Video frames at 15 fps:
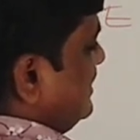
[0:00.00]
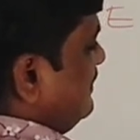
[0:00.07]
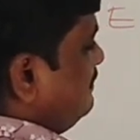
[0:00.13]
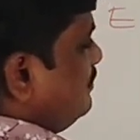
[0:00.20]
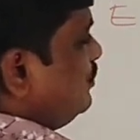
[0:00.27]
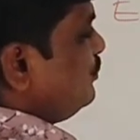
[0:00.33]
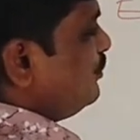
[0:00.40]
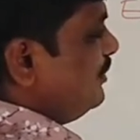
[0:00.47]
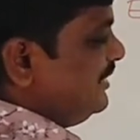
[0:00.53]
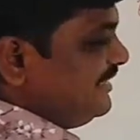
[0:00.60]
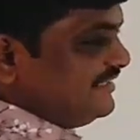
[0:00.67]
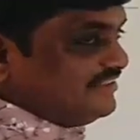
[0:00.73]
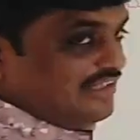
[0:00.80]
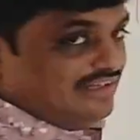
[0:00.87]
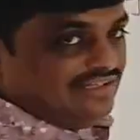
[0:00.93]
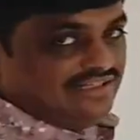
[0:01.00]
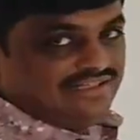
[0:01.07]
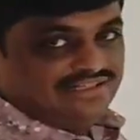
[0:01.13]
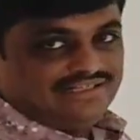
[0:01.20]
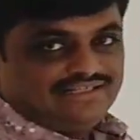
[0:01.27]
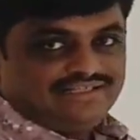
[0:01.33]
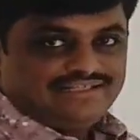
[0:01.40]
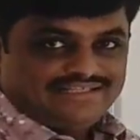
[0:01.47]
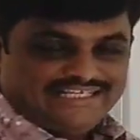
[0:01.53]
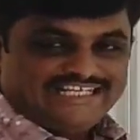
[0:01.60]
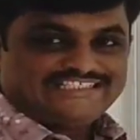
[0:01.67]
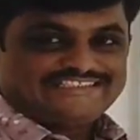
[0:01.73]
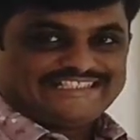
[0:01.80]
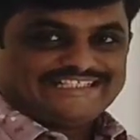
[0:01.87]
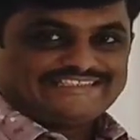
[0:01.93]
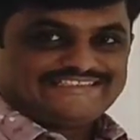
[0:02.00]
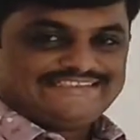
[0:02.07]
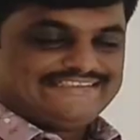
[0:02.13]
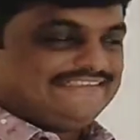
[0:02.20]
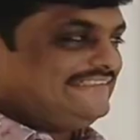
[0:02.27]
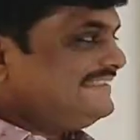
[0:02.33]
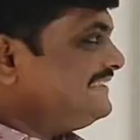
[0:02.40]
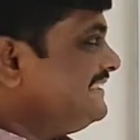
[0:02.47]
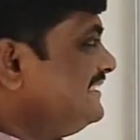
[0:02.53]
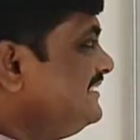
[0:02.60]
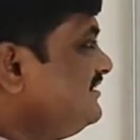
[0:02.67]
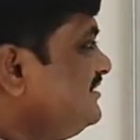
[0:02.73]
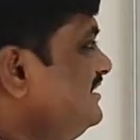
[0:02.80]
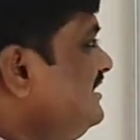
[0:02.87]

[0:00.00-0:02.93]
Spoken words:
input voltage on x-axis. So